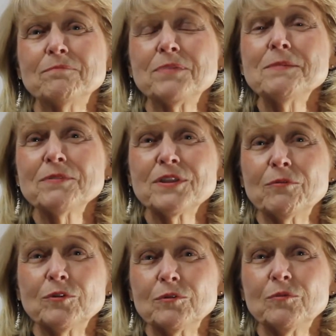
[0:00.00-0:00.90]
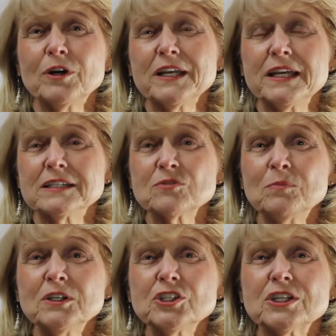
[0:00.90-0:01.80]
people that were working as
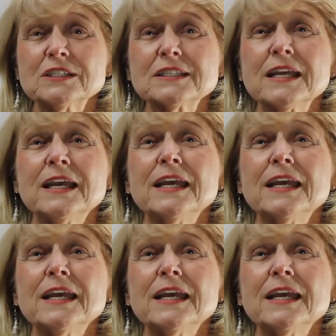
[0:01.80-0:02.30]
merchants,